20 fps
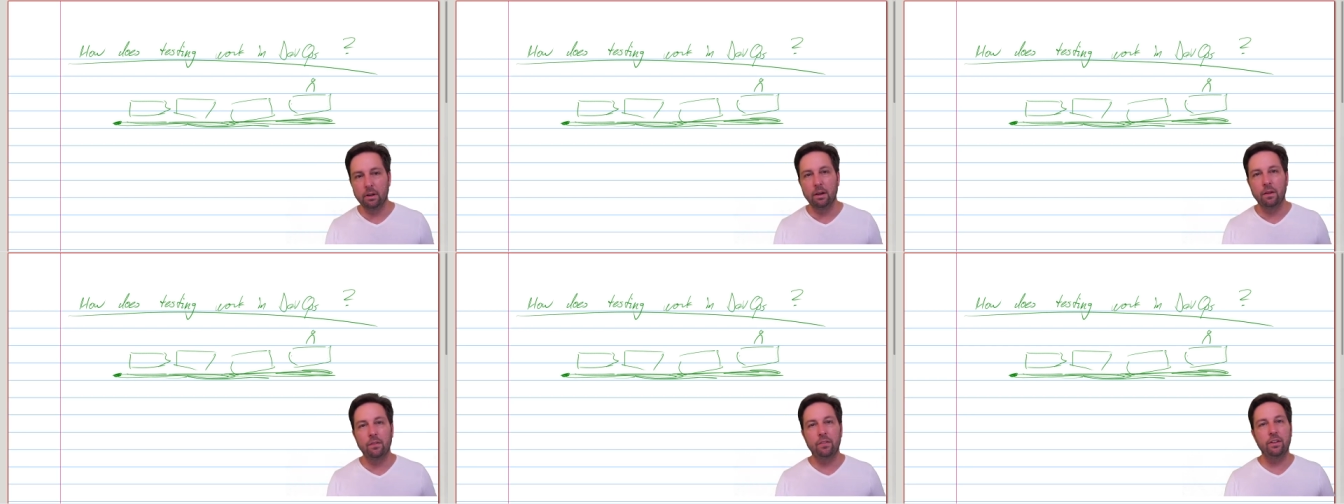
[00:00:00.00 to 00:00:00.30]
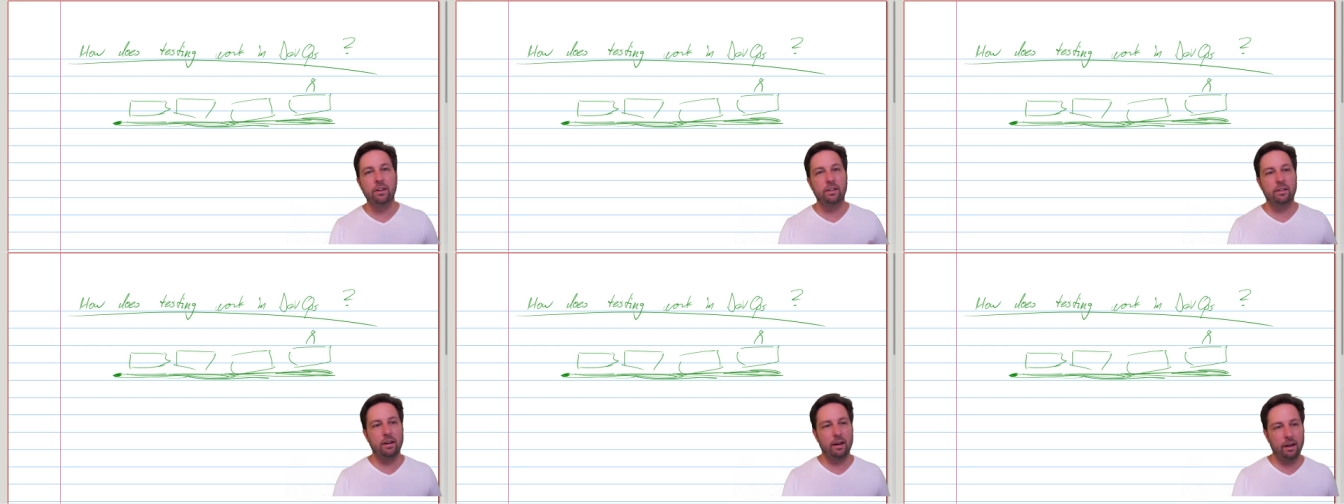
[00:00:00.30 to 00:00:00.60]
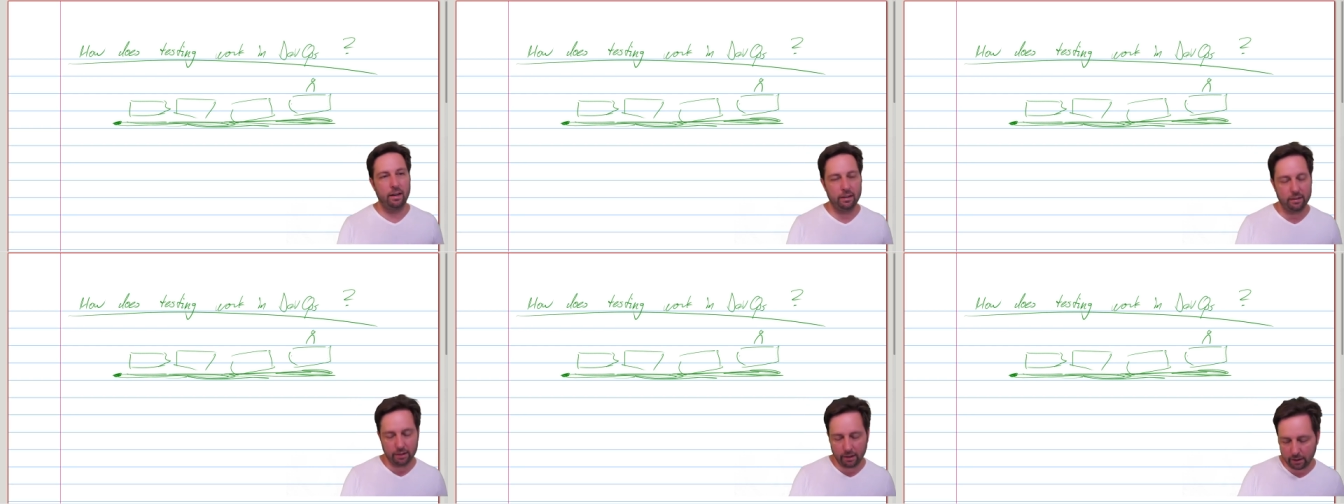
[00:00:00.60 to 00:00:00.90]
the
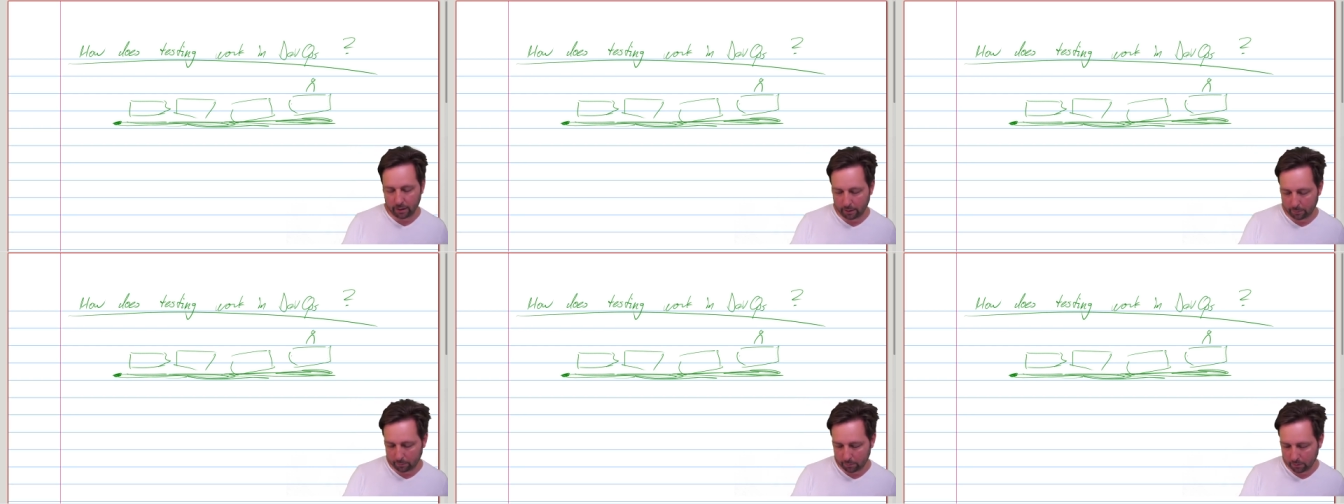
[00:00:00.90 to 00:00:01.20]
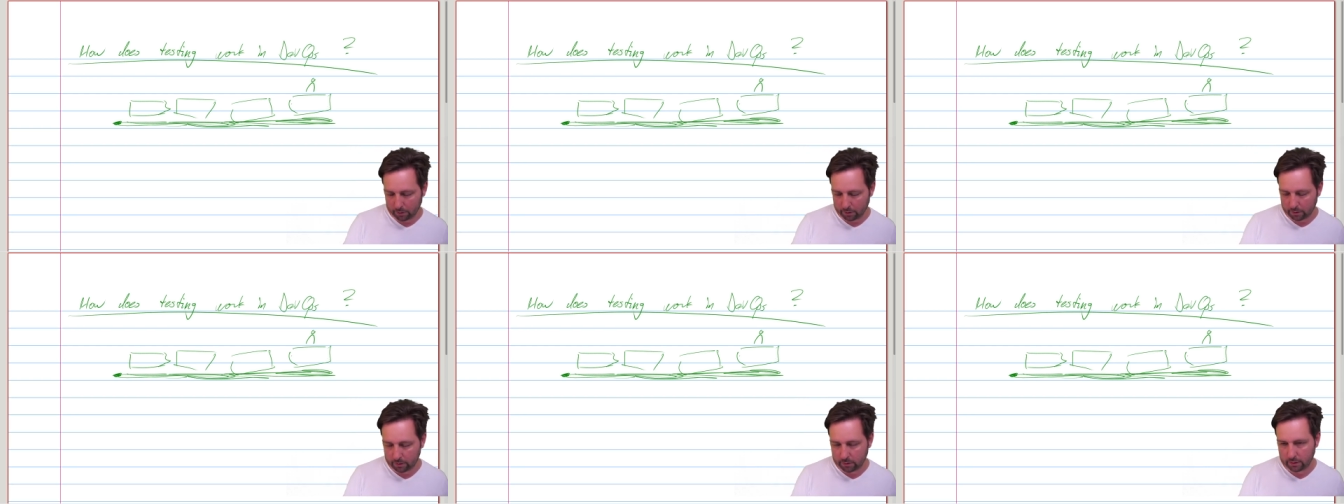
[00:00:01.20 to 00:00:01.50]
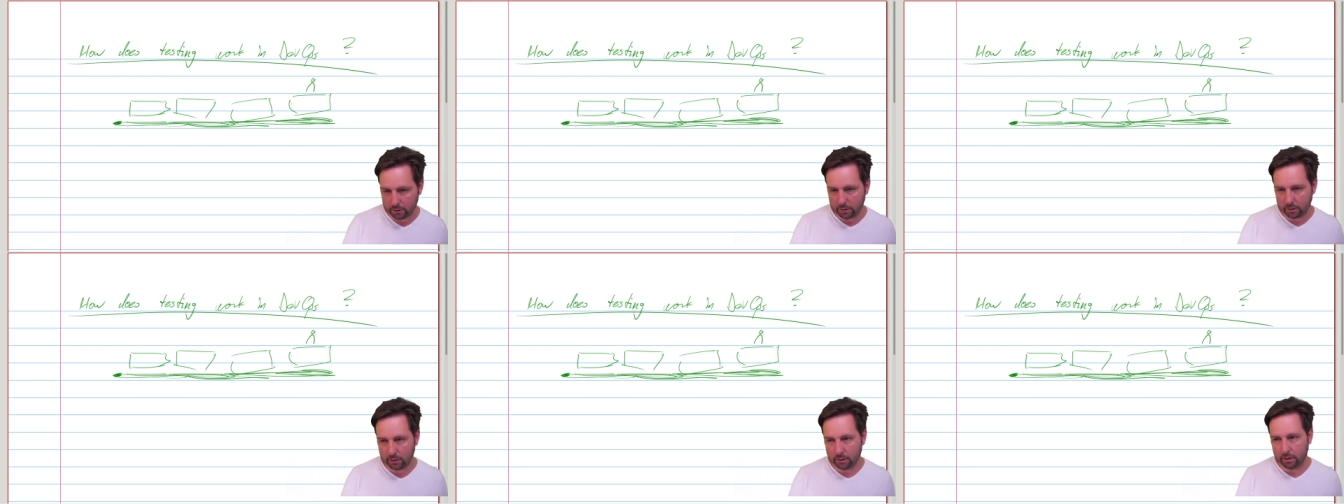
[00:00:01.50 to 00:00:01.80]
entire time.
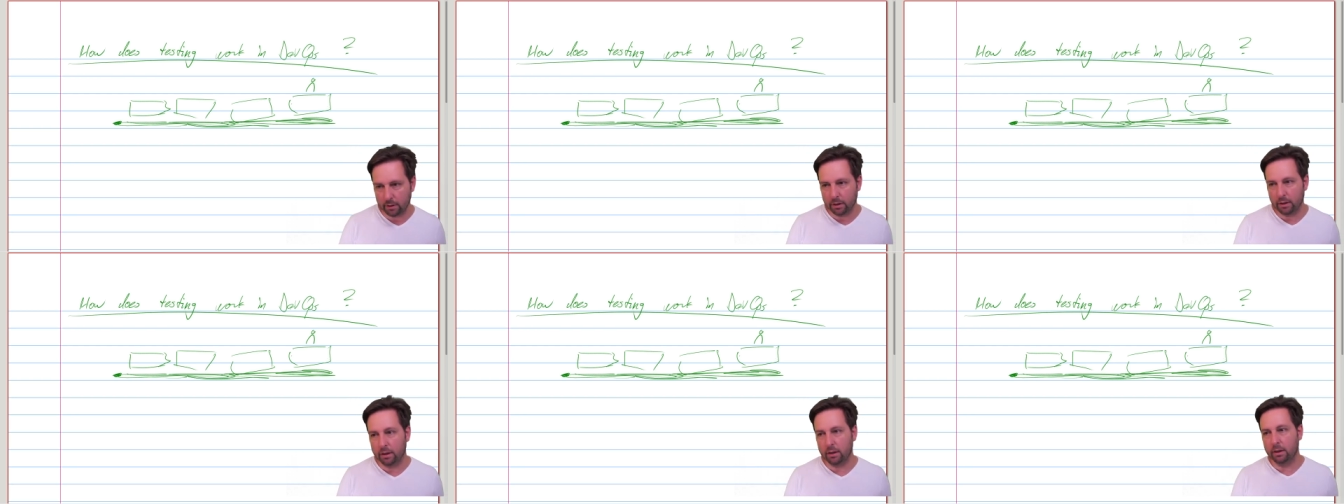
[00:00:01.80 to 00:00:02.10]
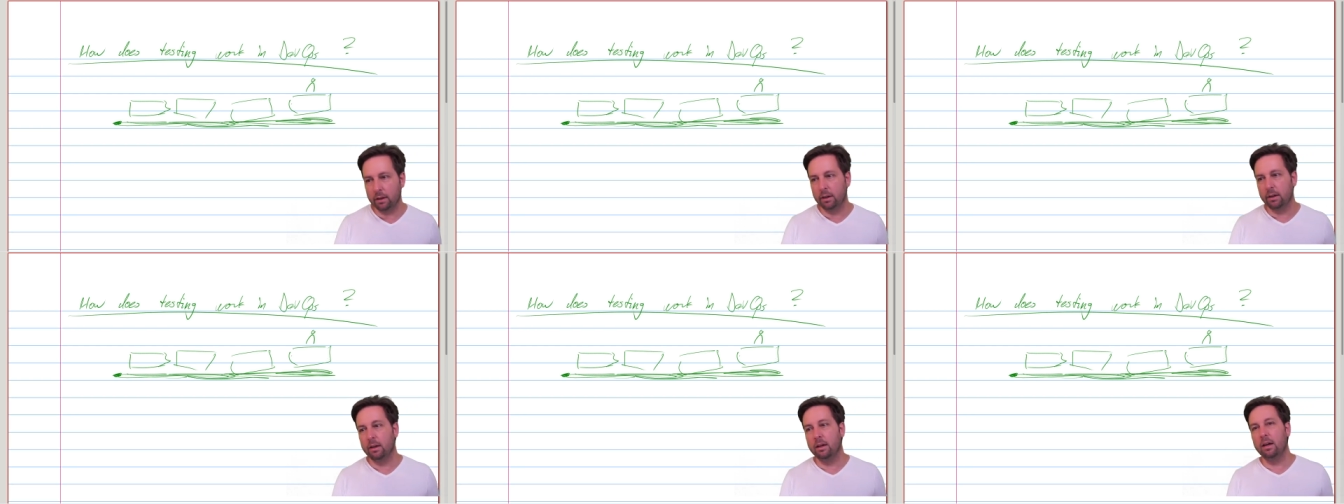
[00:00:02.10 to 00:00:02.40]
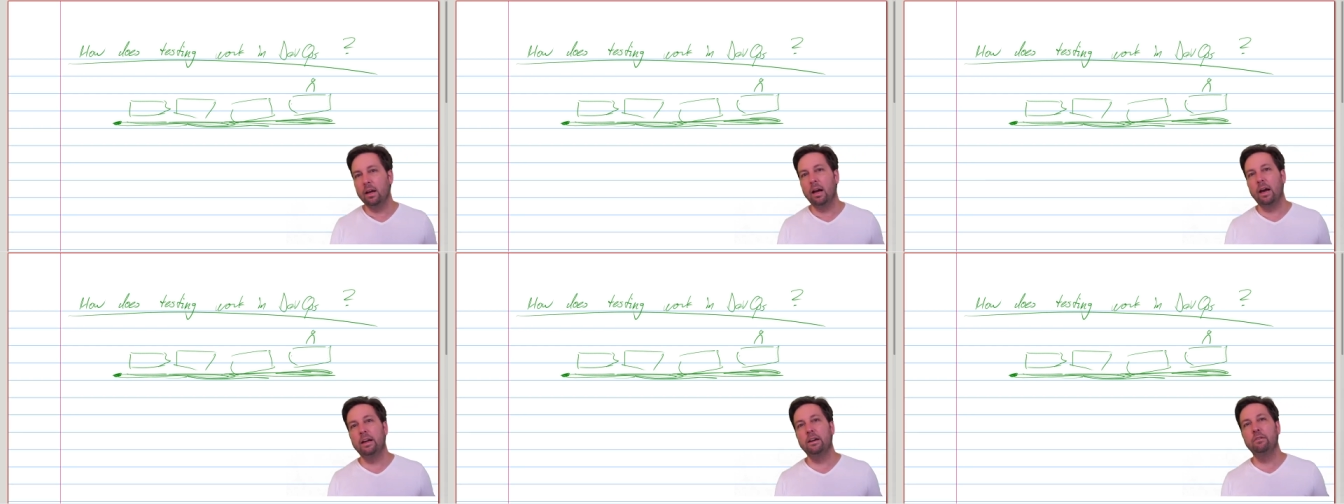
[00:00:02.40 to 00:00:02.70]

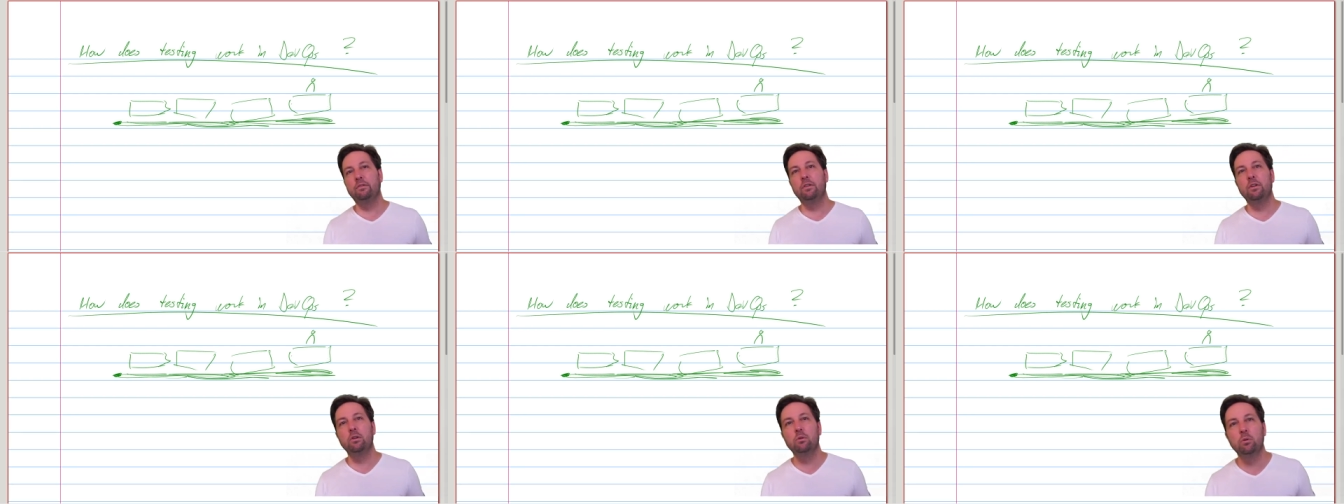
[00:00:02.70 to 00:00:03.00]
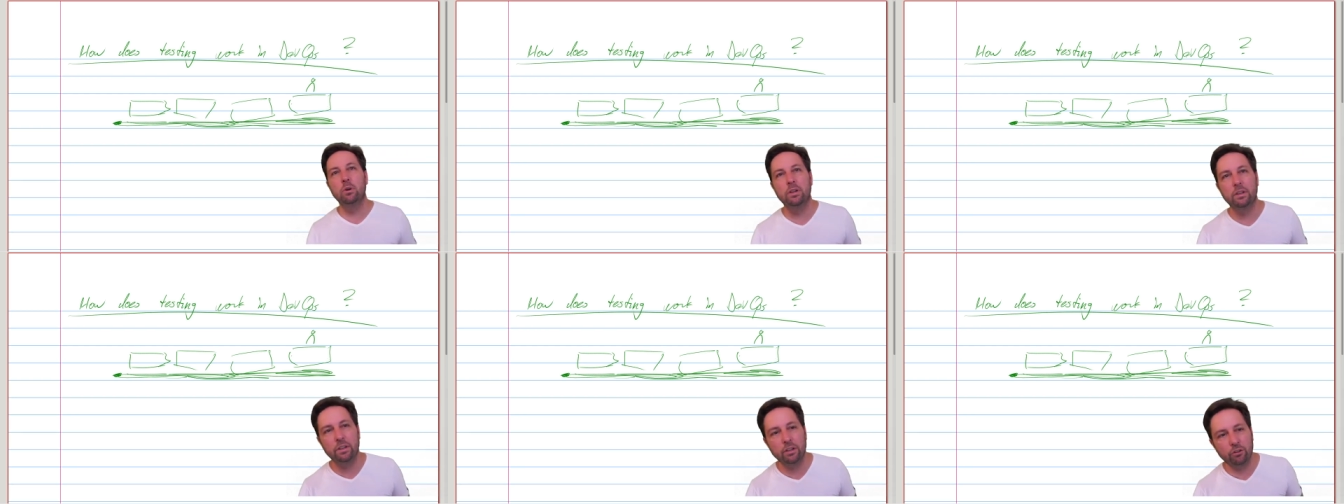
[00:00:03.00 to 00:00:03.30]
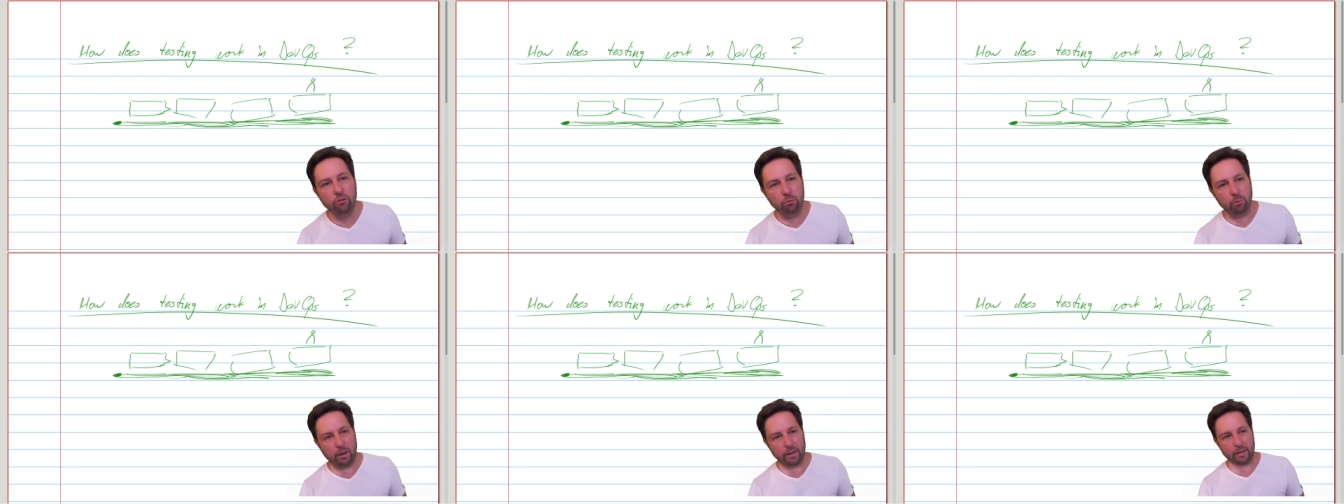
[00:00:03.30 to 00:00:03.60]
And if you do it this
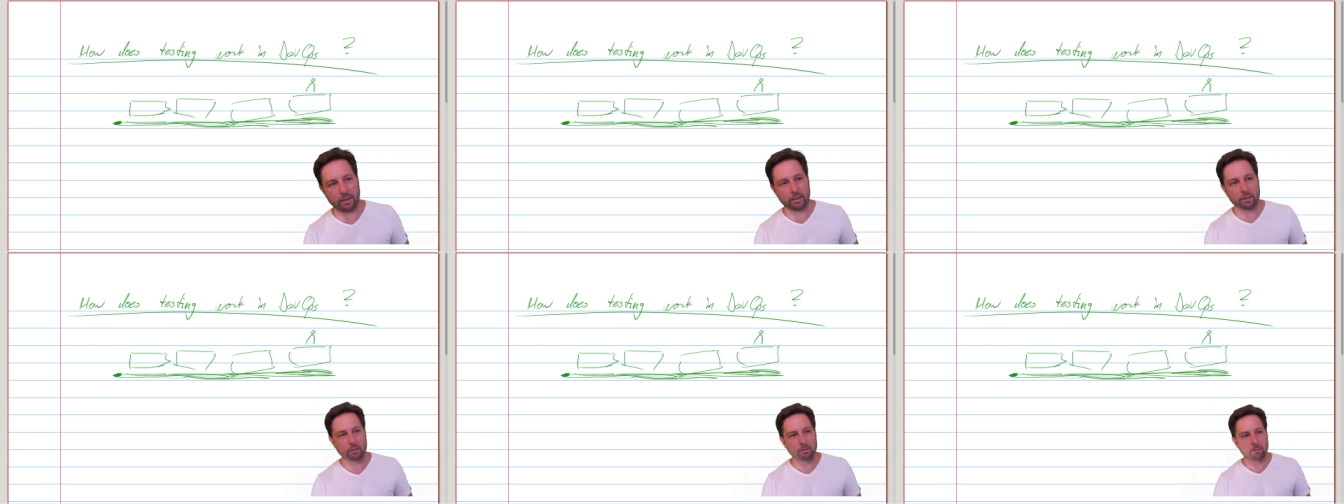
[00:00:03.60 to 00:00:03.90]
way,